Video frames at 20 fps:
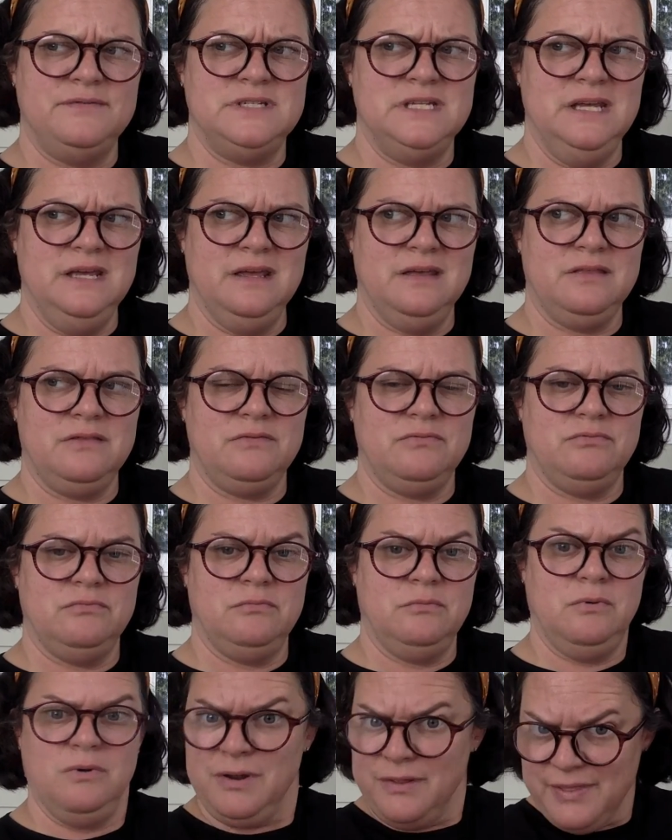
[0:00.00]
Teeth?
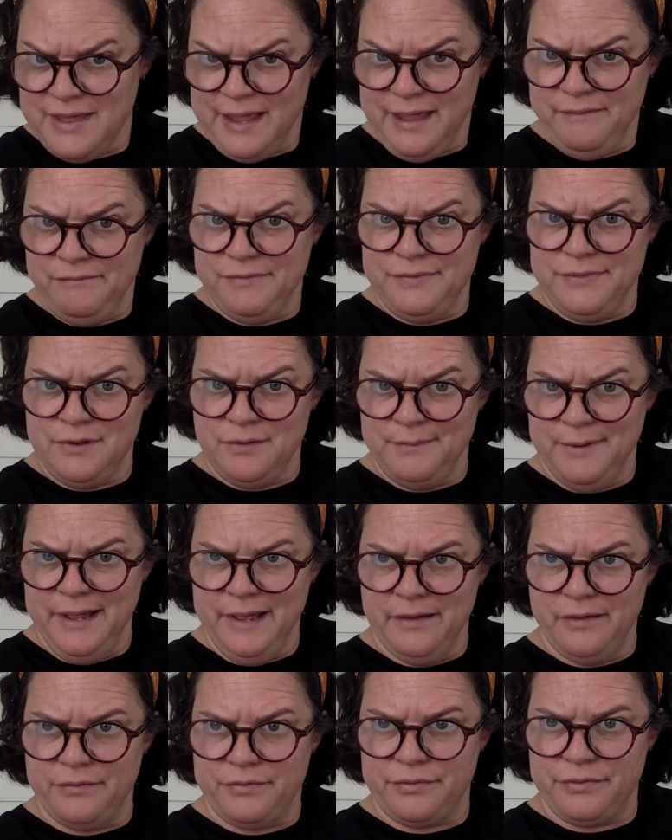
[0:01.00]
What do they have in their mouth?